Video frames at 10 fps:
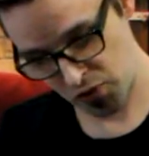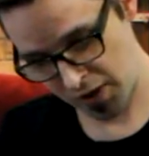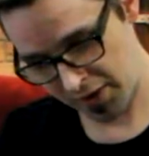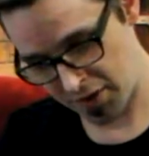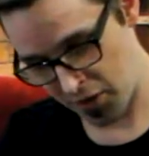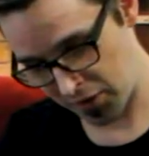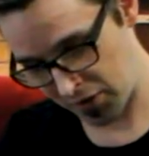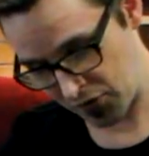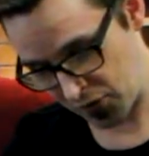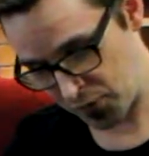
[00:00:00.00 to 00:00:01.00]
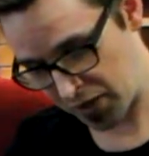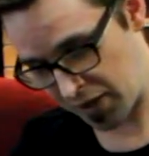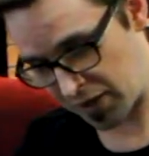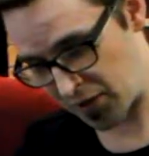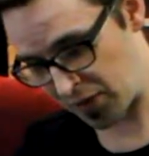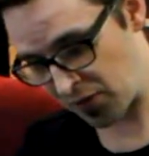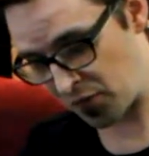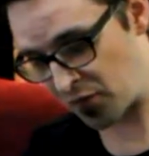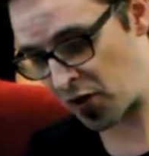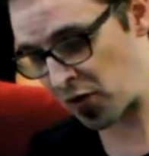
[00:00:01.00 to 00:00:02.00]
try to now get this book out of here, and it's
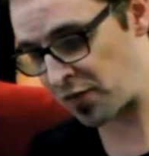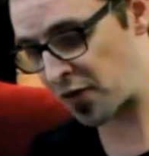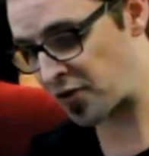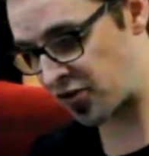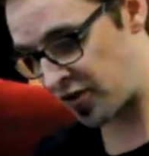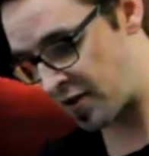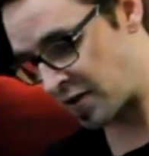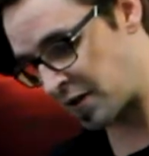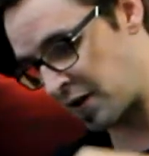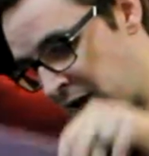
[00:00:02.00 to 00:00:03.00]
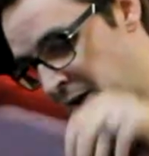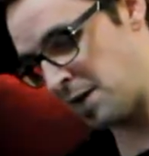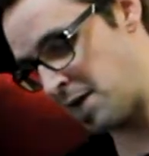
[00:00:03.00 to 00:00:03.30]
very snug in